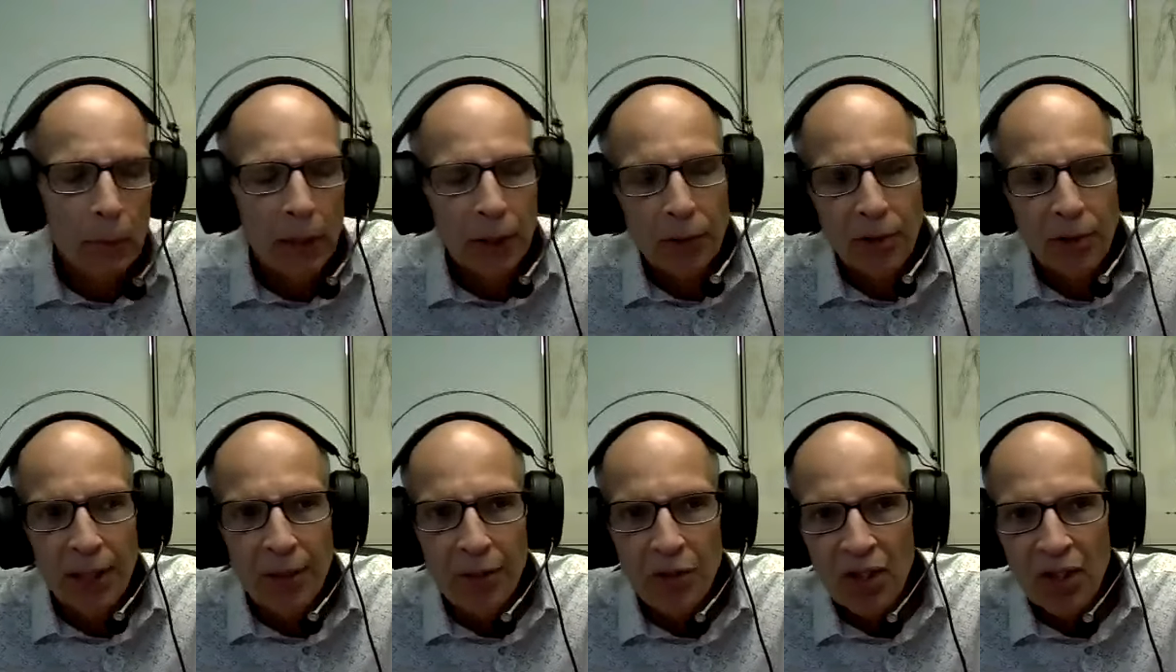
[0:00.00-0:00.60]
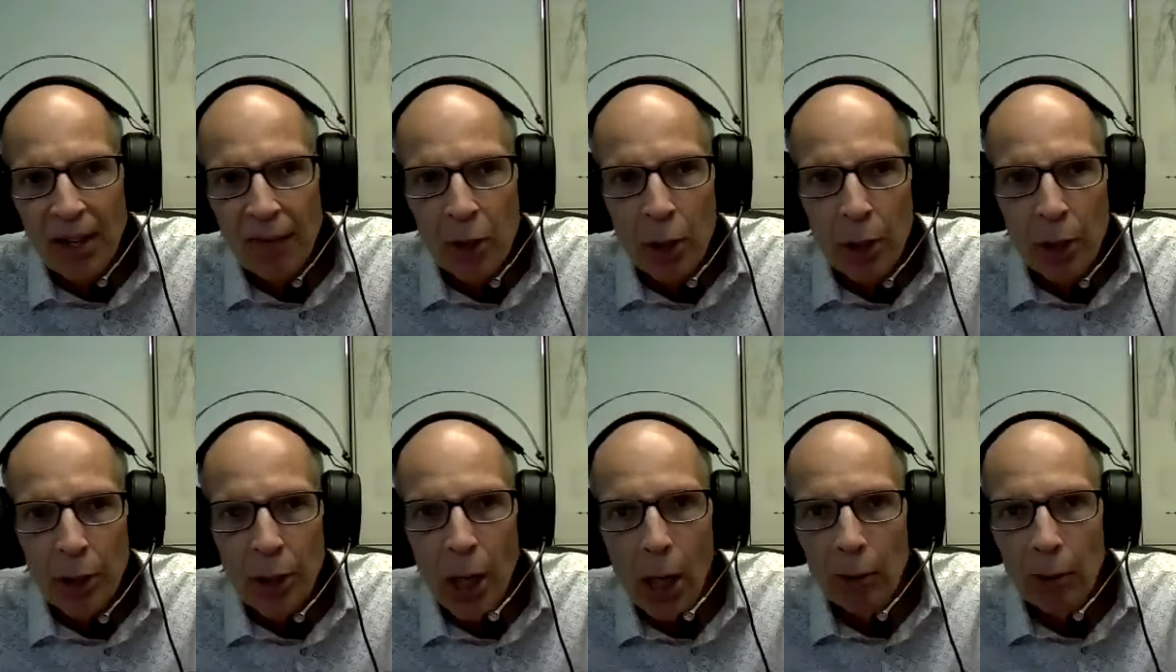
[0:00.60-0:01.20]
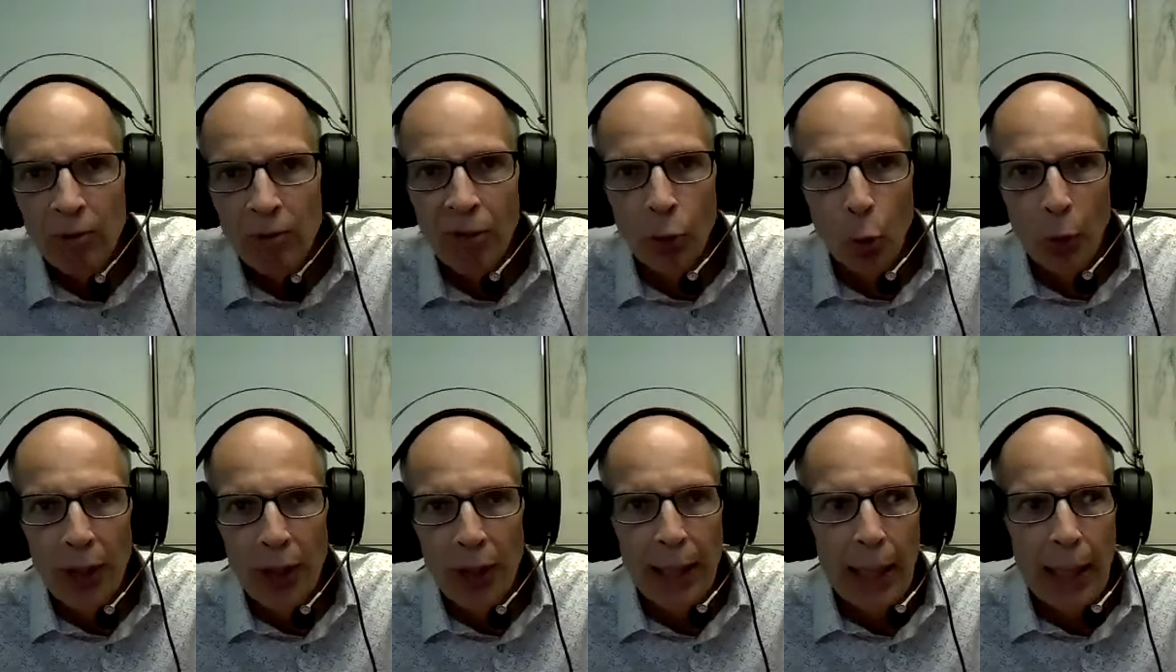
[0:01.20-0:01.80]
it says 7 to
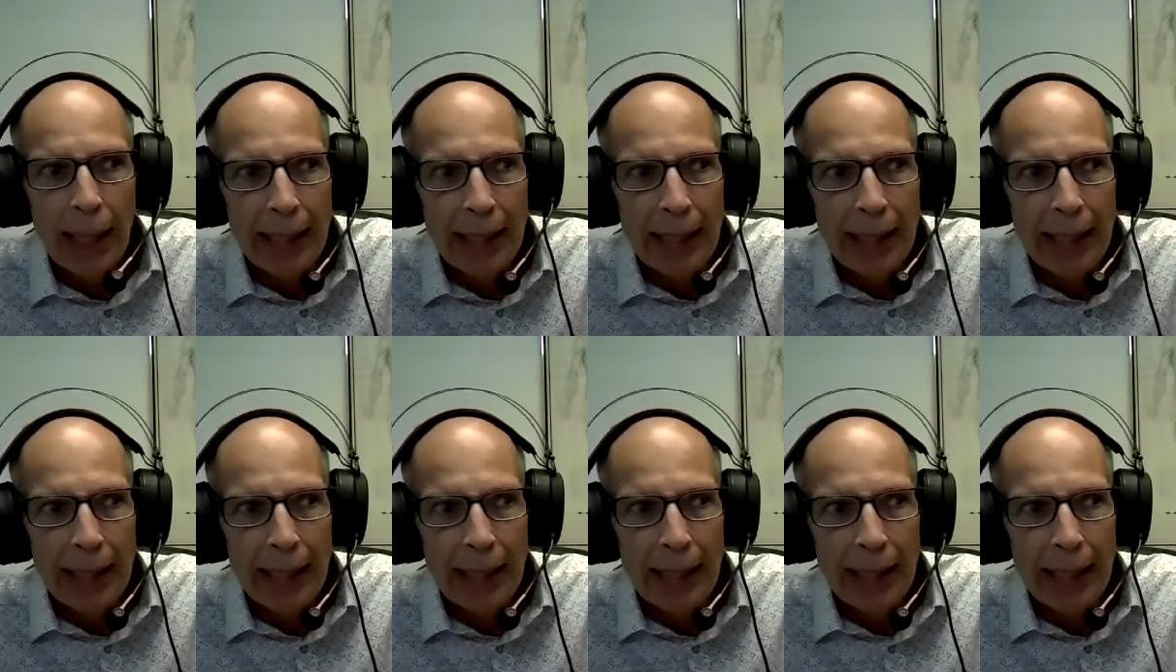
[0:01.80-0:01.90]
9:40.